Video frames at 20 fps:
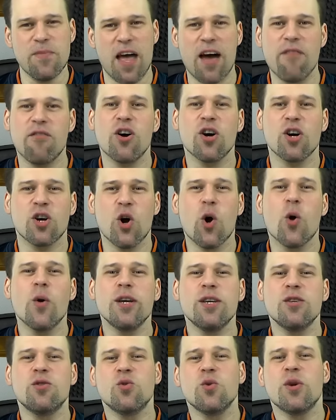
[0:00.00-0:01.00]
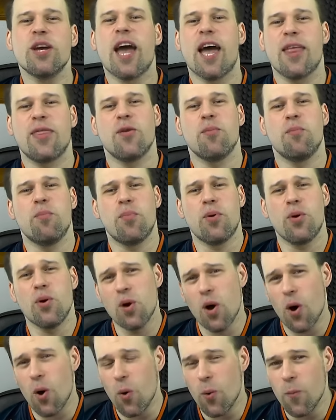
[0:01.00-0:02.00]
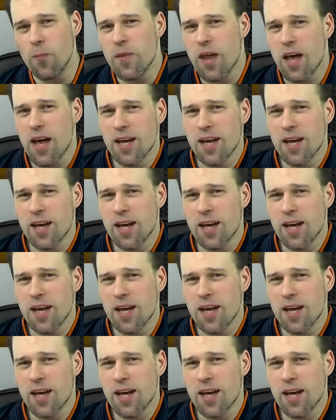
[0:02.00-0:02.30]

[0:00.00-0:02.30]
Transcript: never going to get pro.